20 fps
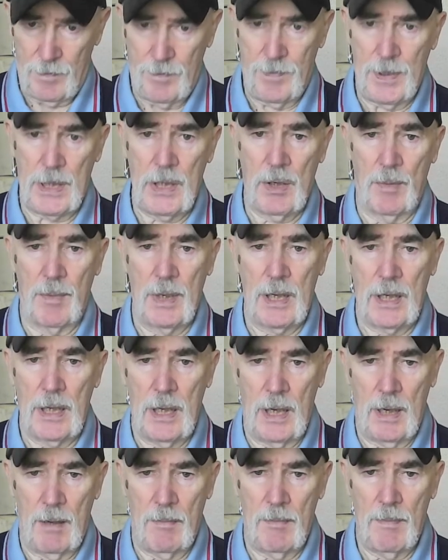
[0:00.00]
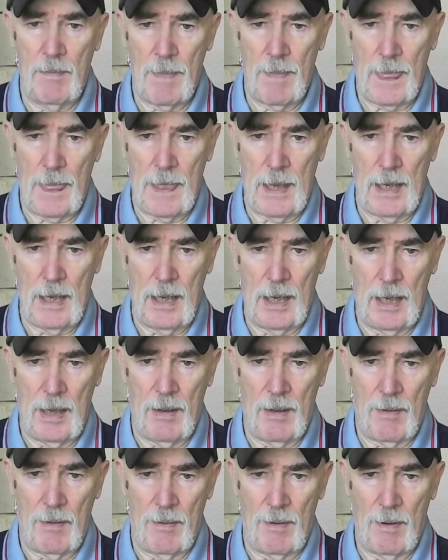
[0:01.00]
becoming
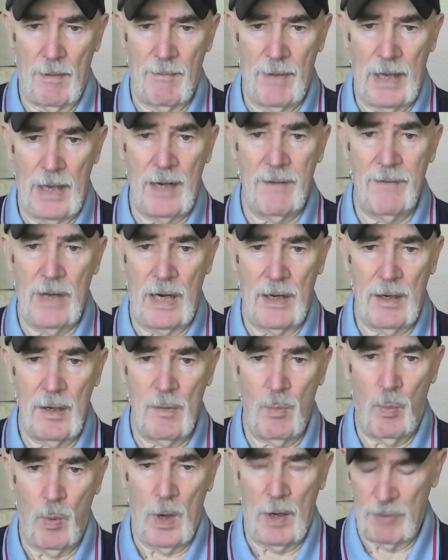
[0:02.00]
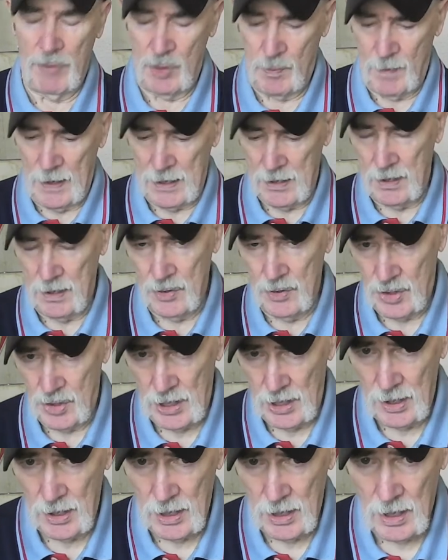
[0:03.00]
a very, very well respected and
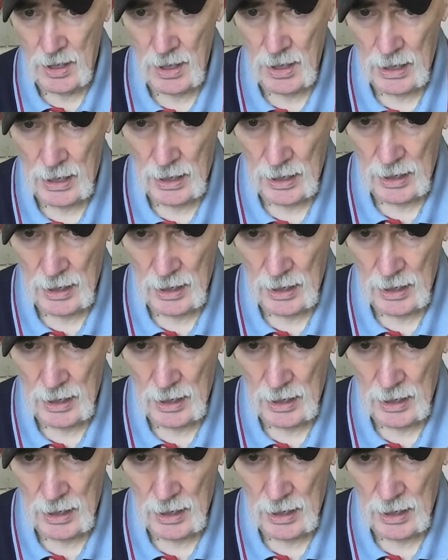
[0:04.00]
senior